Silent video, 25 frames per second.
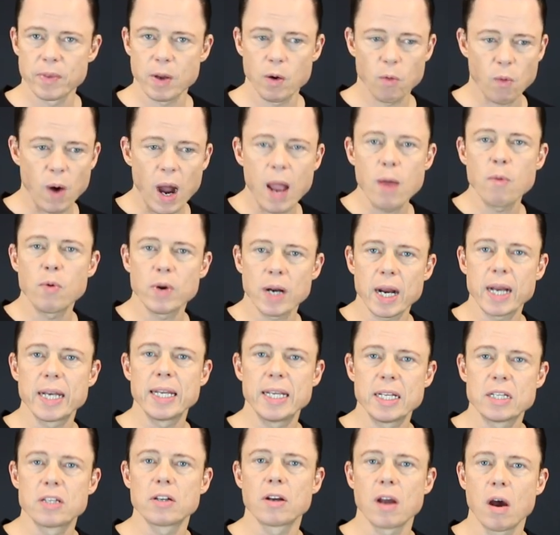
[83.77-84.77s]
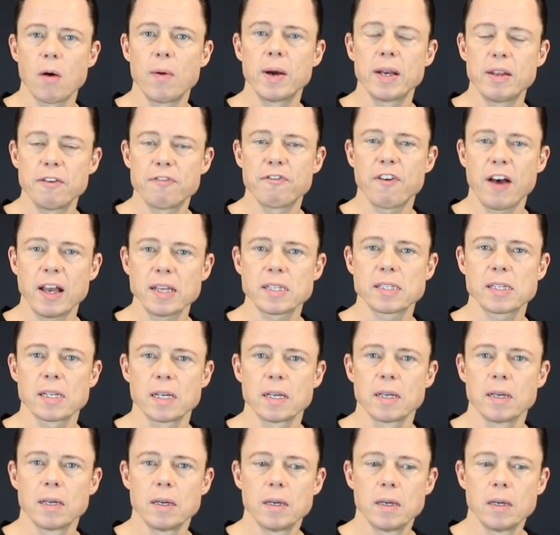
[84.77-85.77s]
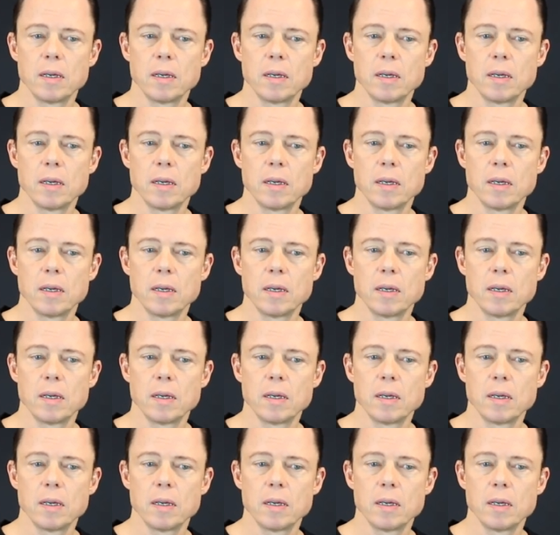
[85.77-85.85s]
Why would I need to go any faster?